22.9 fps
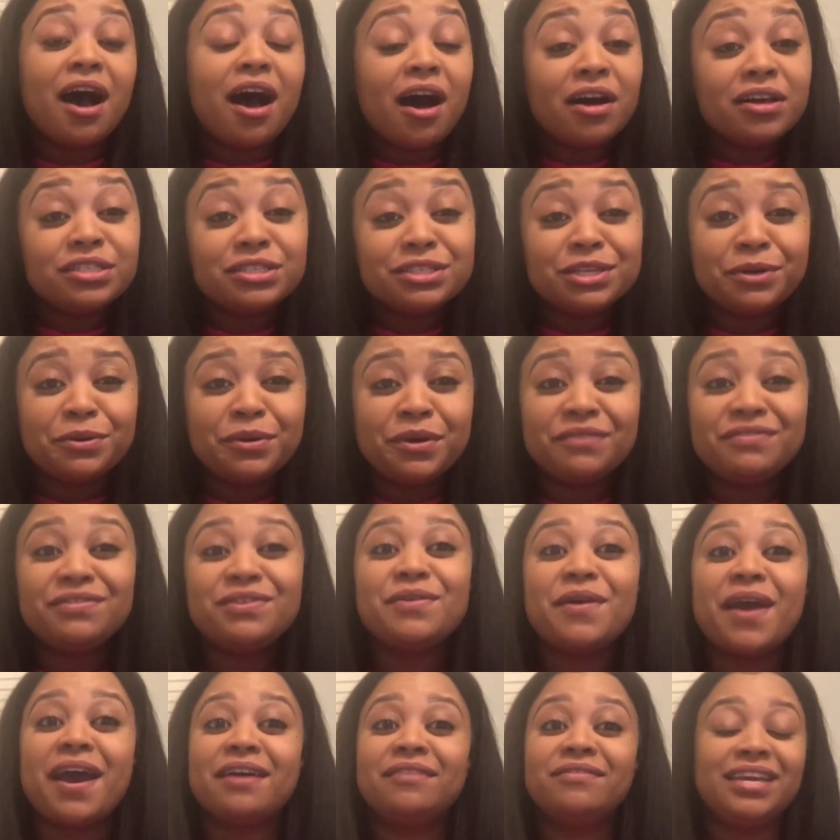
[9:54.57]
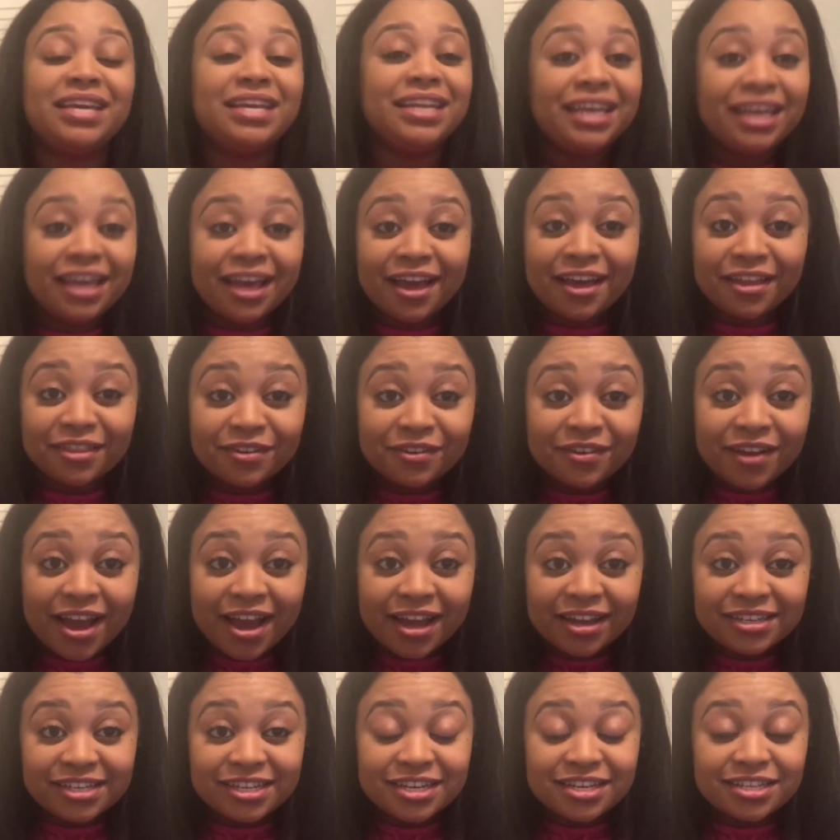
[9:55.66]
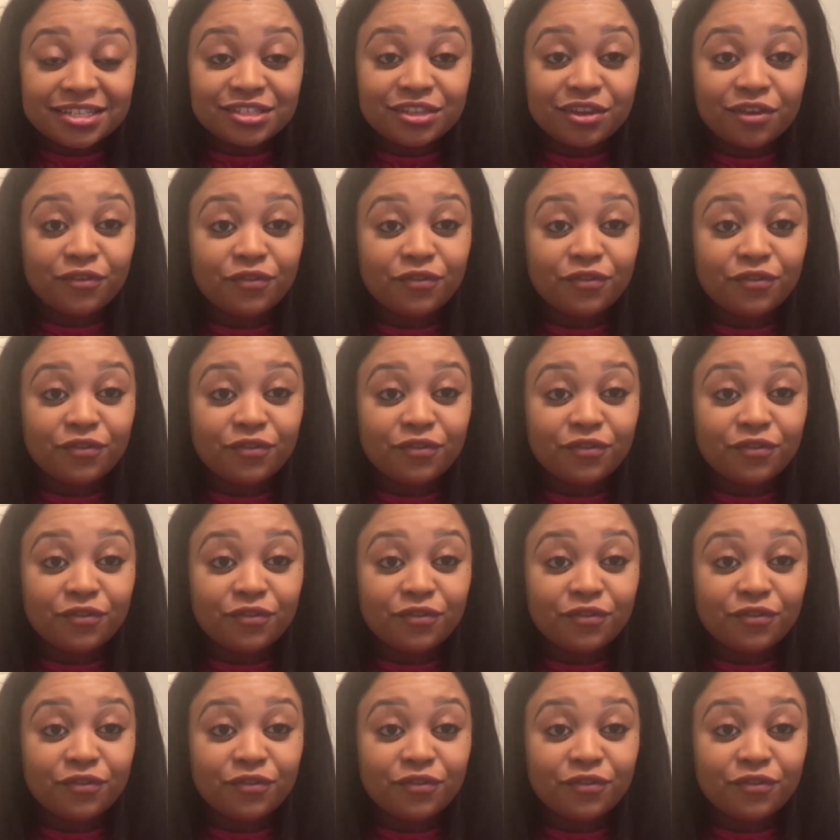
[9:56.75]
Also, if you have any other ideas